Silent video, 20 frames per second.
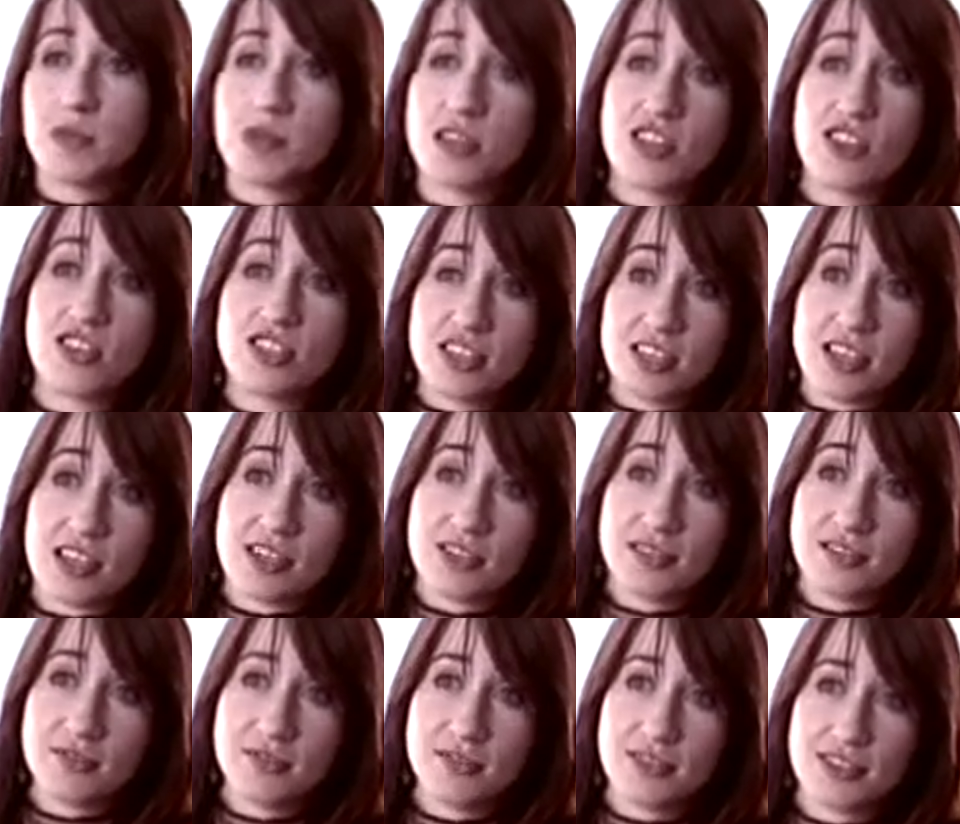to win an Oscar
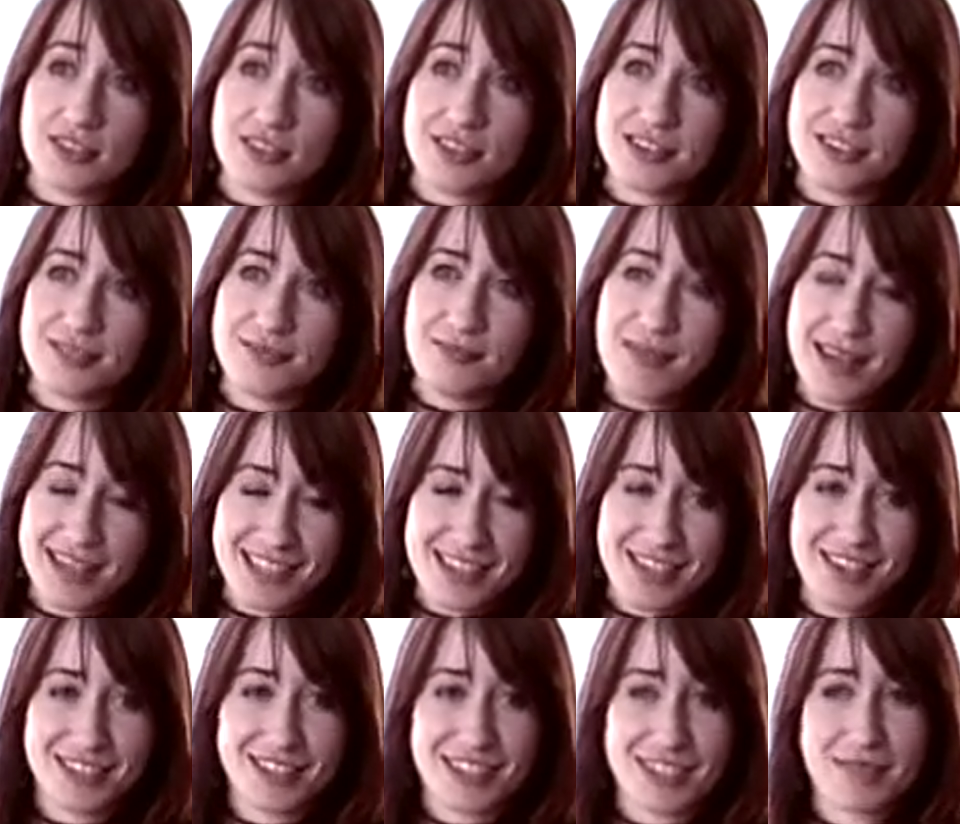for best
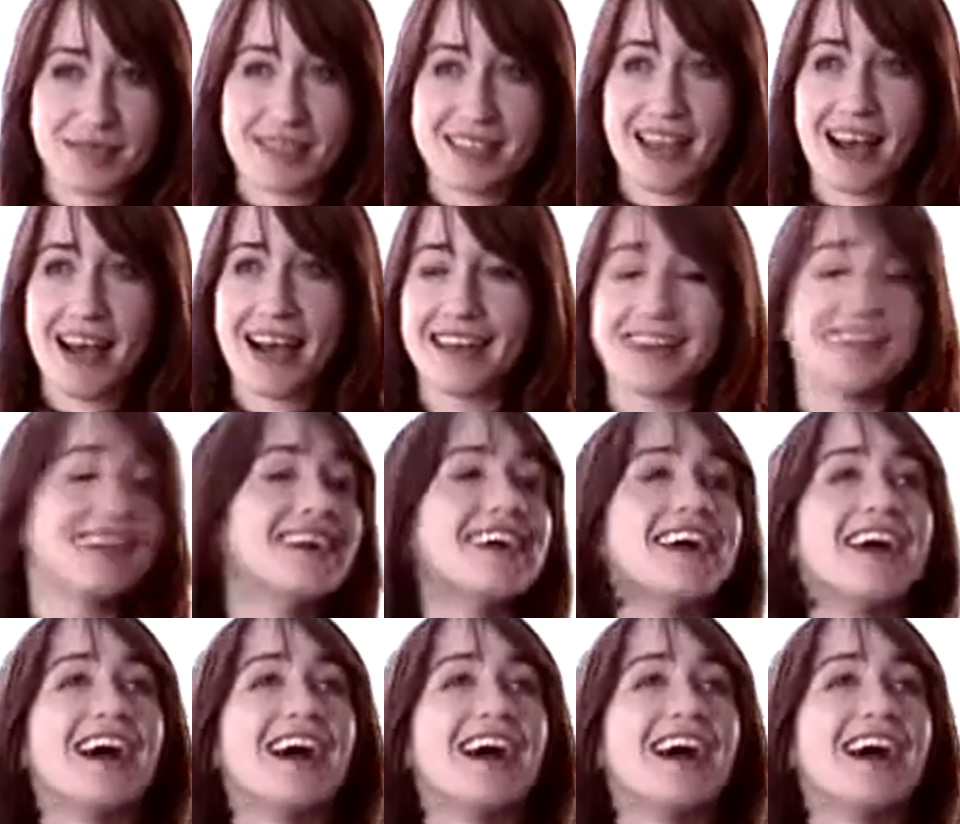costume design.